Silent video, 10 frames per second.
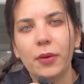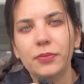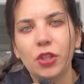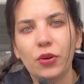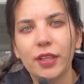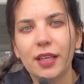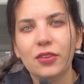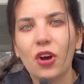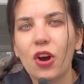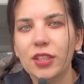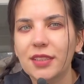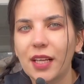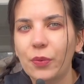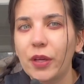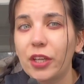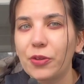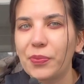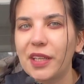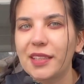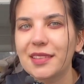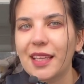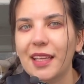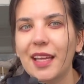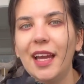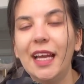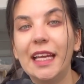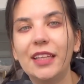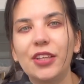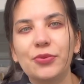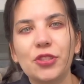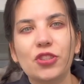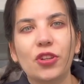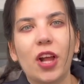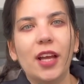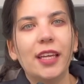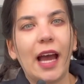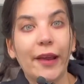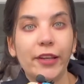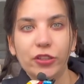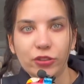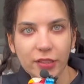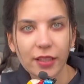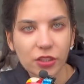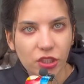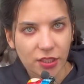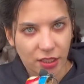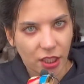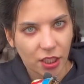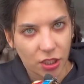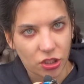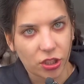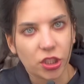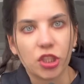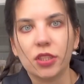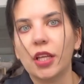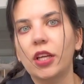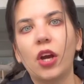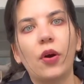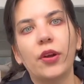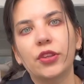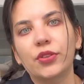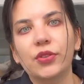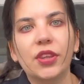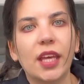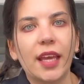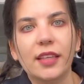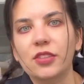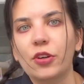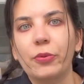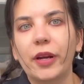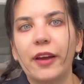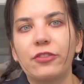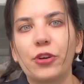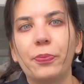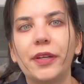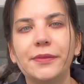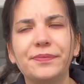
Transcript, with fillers: don't get along is kind of weird, because like in the original, I understand that she's a teenager and she's like going through things or whatever, but